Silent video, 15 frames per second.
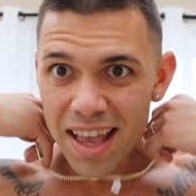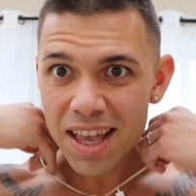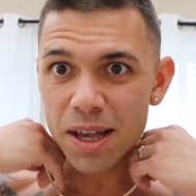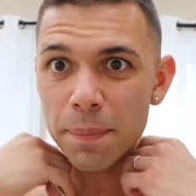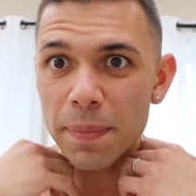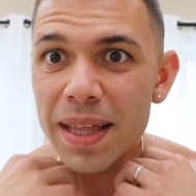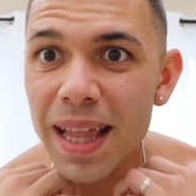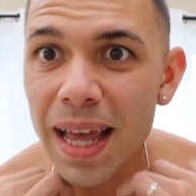you
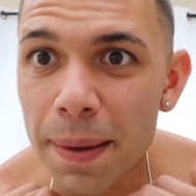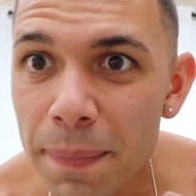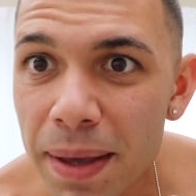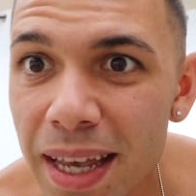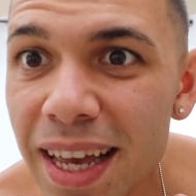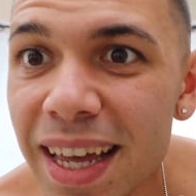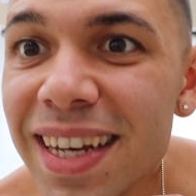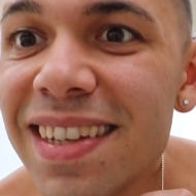could be like
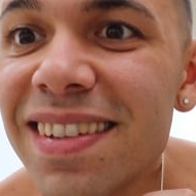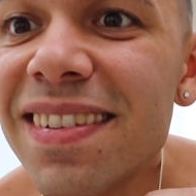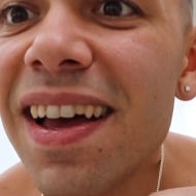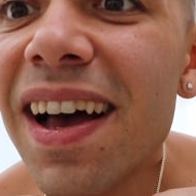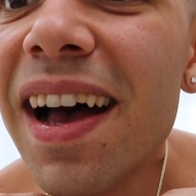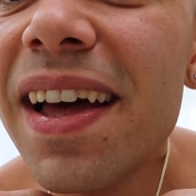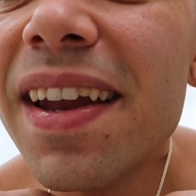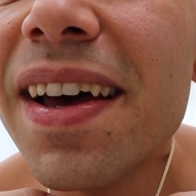me and
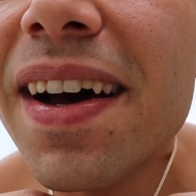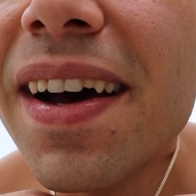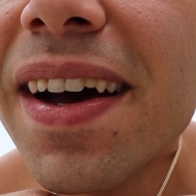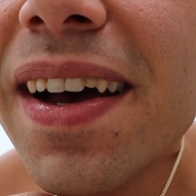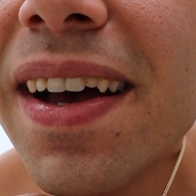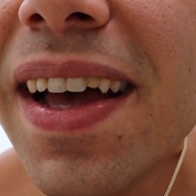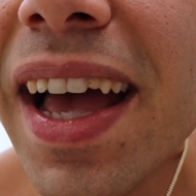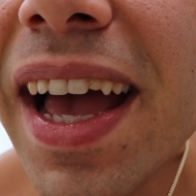decide,
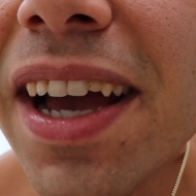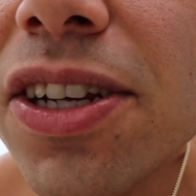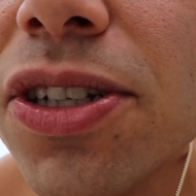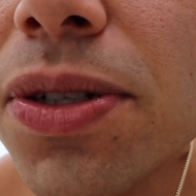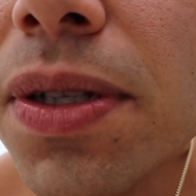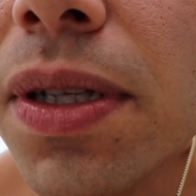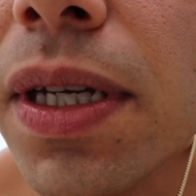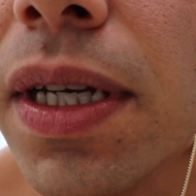
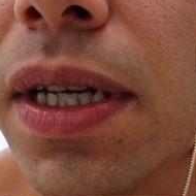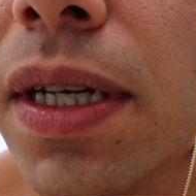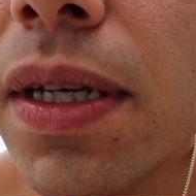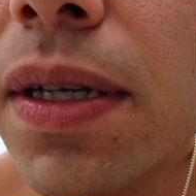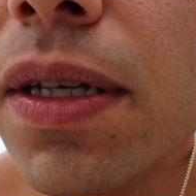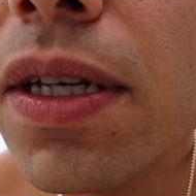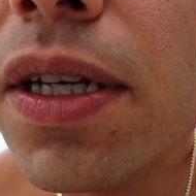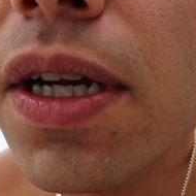actually,
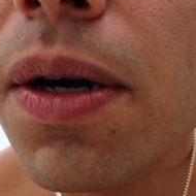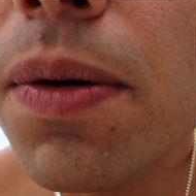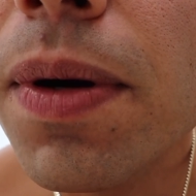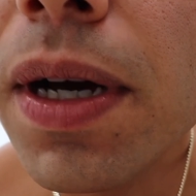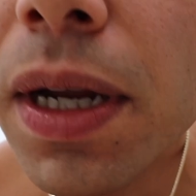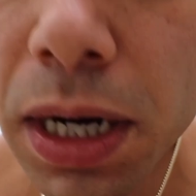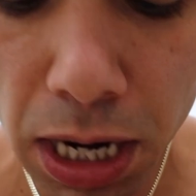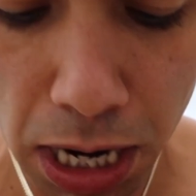you know
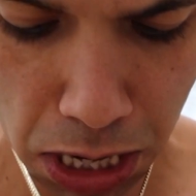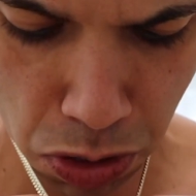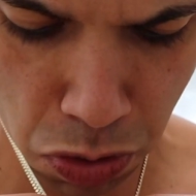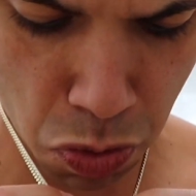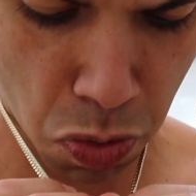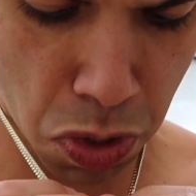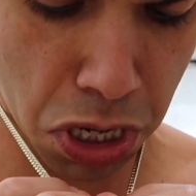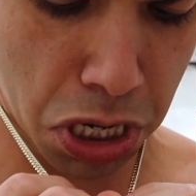what? I
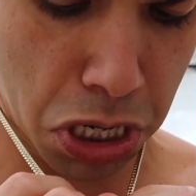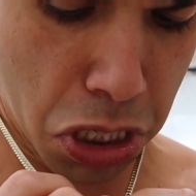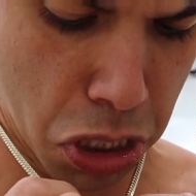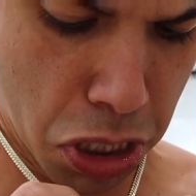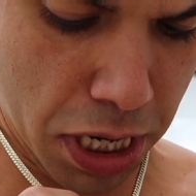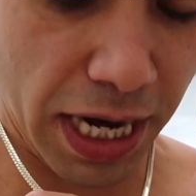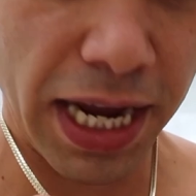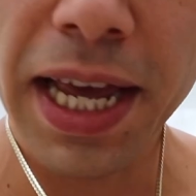don't want
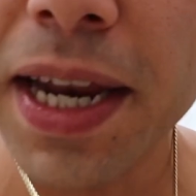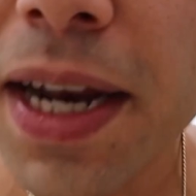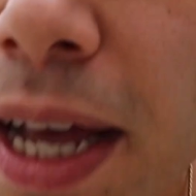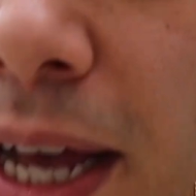to get